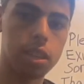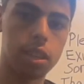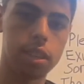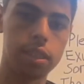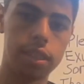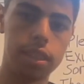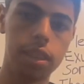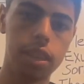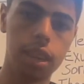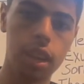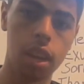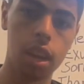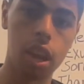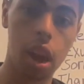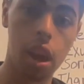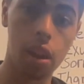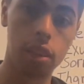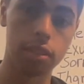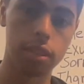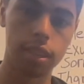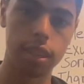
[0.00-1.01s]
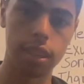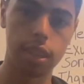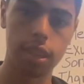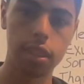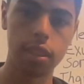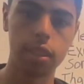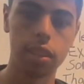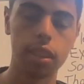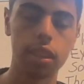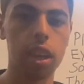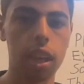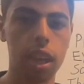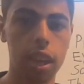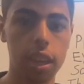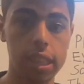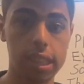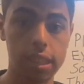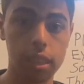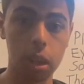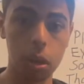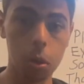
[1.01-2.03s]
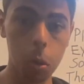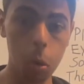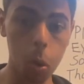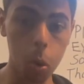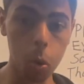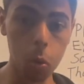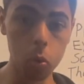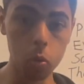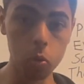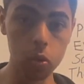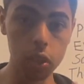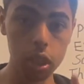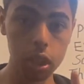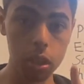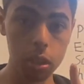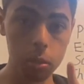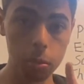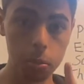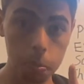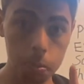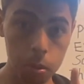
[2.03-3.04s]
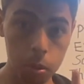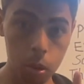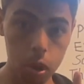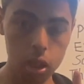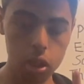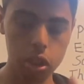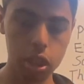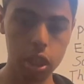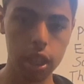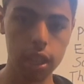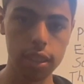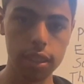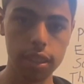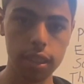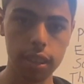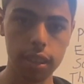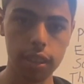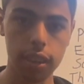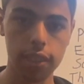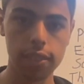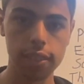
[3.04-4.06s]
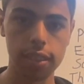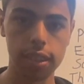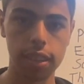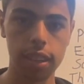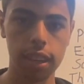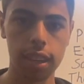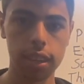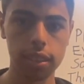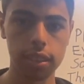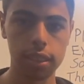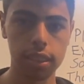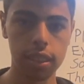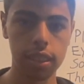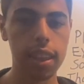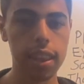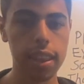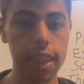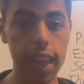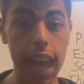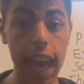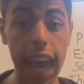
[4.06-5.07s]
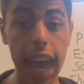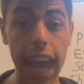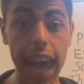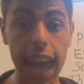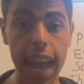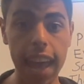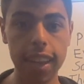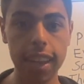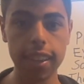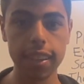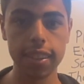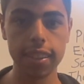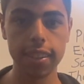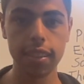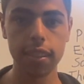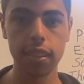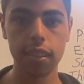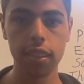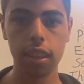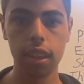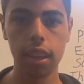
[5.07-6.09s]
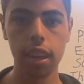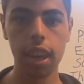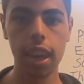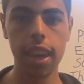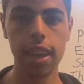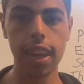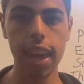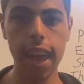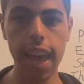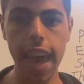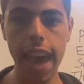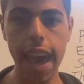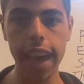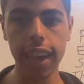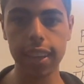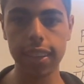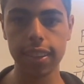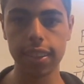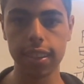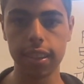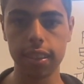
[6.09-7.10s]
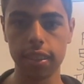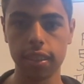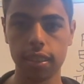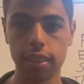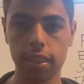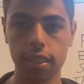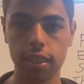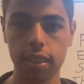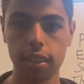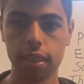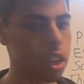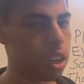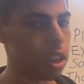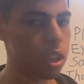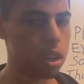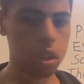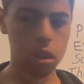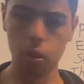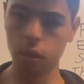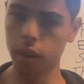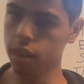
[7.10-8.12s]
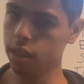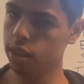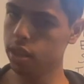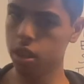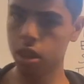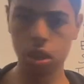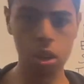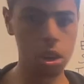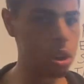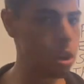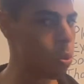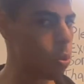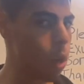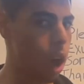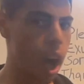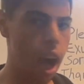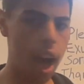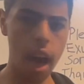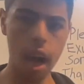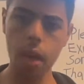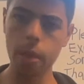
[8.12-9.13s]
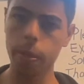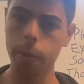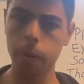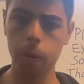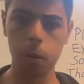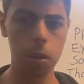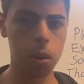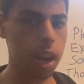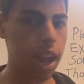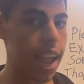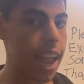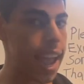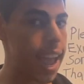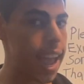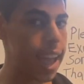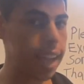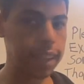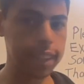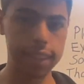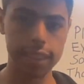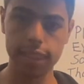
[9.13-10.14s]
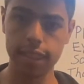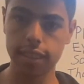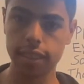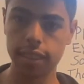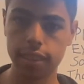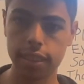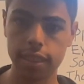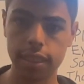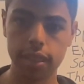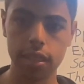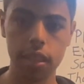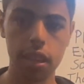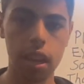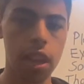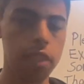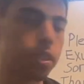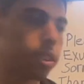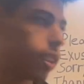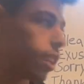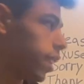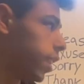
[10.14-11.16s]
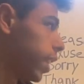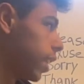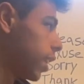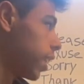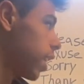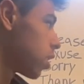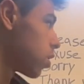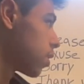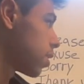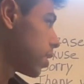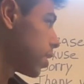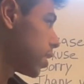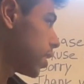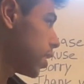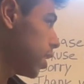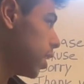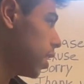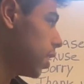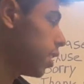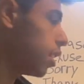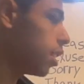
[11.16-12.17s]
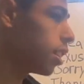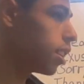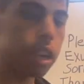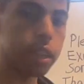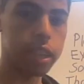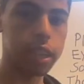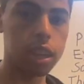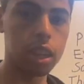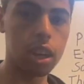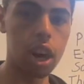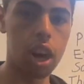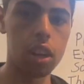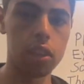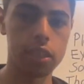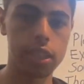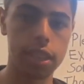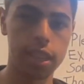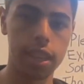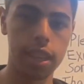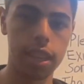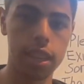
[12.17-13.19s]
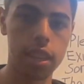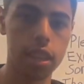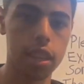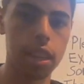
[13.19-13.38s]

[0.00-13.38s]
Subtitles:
it's the continent. It's the only Portuguese continent that has an accent. There is no other accents other than the letter C in the continent